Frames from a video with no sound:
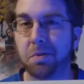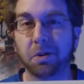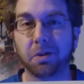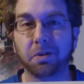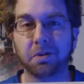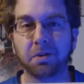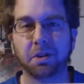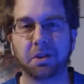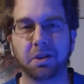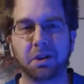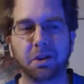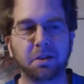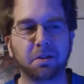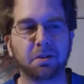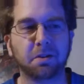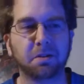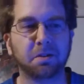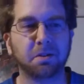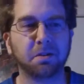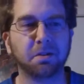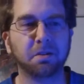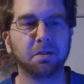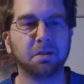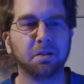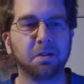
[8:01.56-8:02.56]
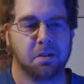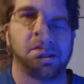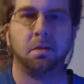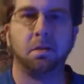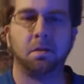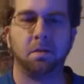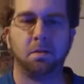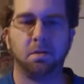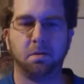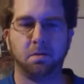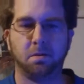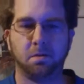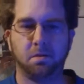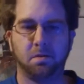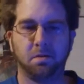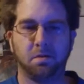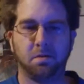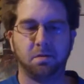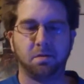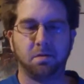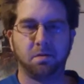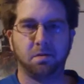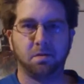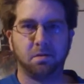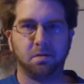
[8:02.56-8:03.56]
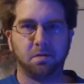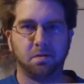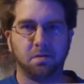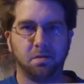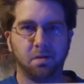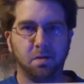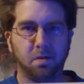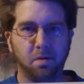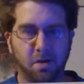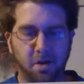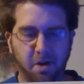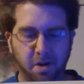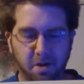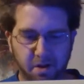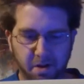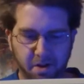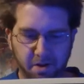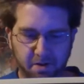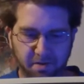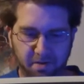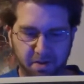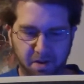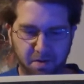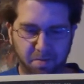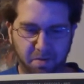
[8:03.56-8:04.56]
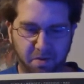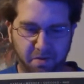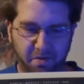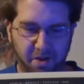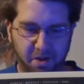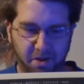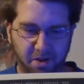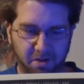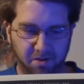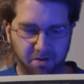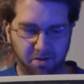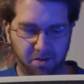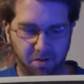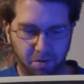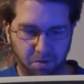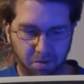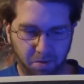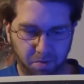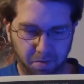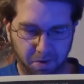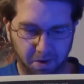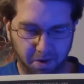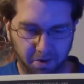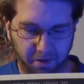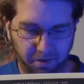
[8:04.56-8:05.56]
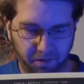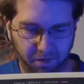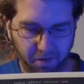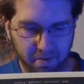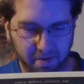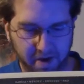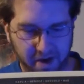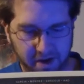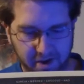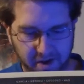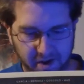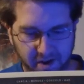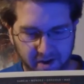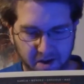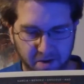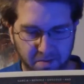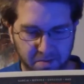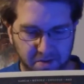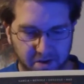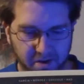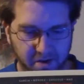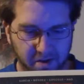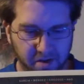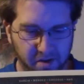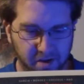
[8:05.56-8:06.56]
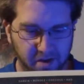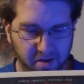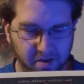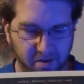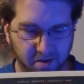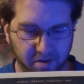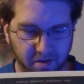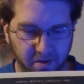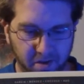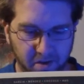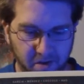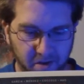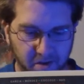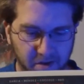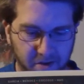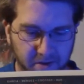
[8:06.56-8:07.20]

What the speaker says: her as a character. All right, next up, I've got 2 books from IDW here.